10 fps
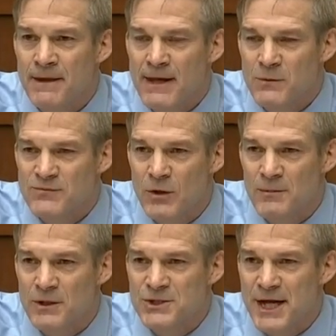That was formed
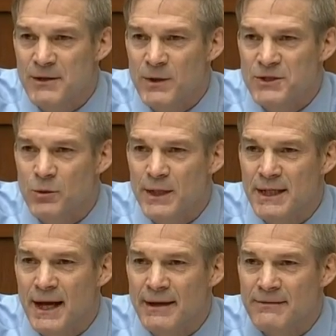on January
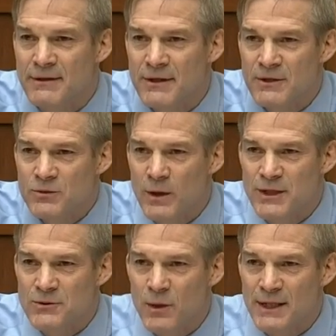29th,
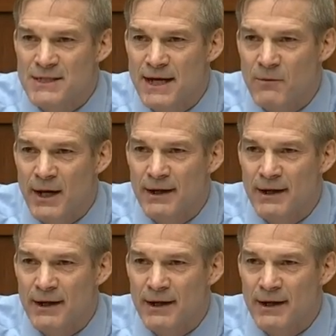2020. Is that right?